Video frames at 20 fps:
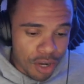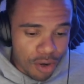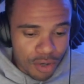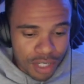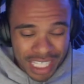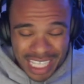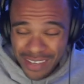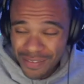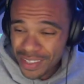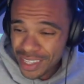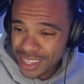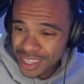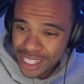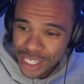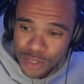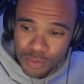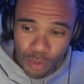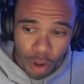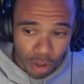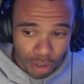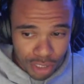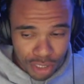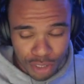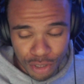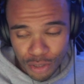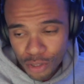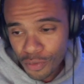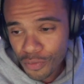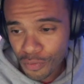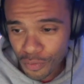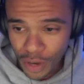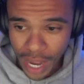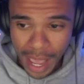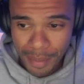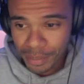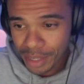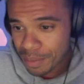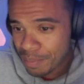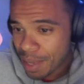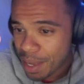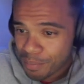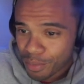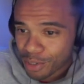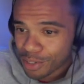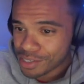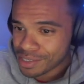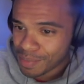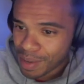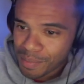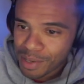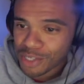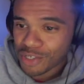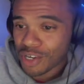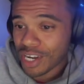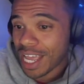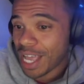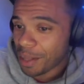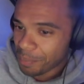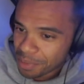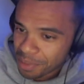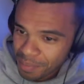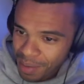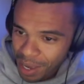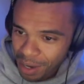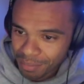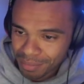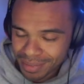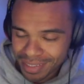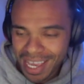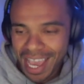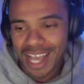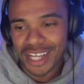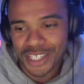you know, given these wallets to their family members? Maybe he's trying to help them out.